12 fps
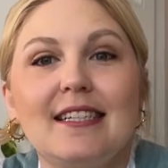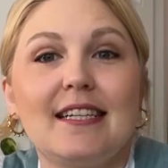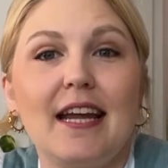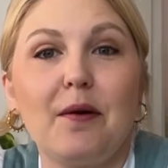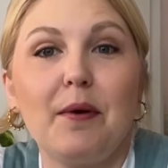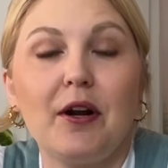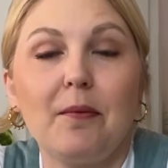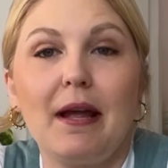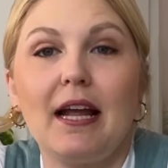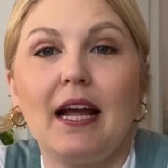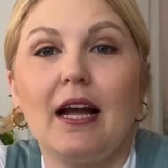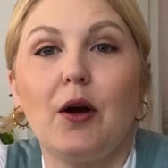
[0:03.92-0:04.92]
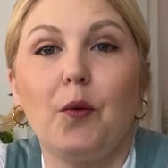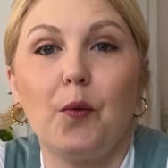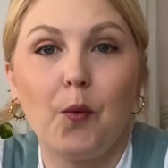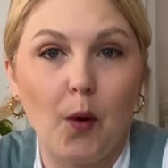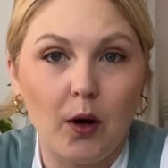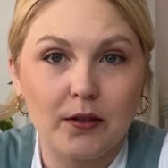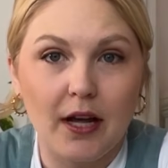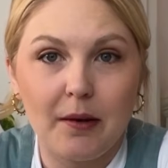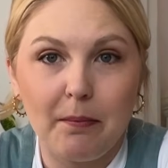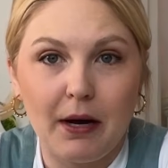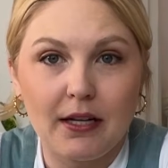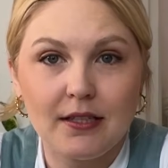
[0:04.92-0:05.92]
Today we are making
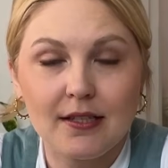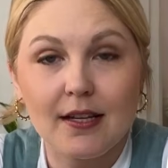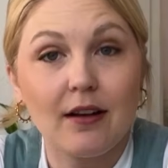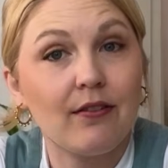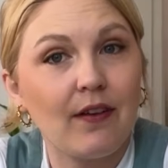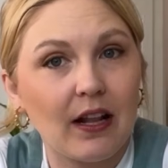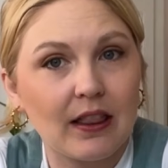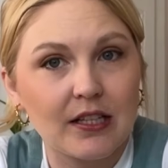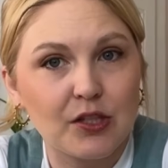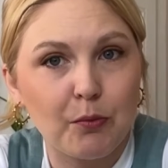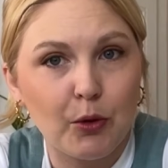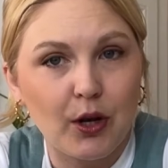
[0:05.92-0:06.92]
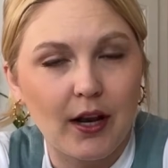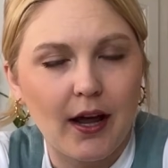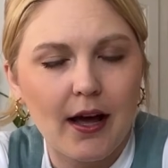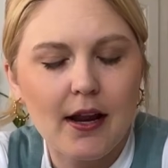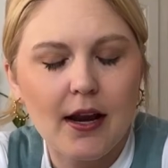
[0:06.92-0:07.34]
walnut buns, VALNÖTSBULLAR.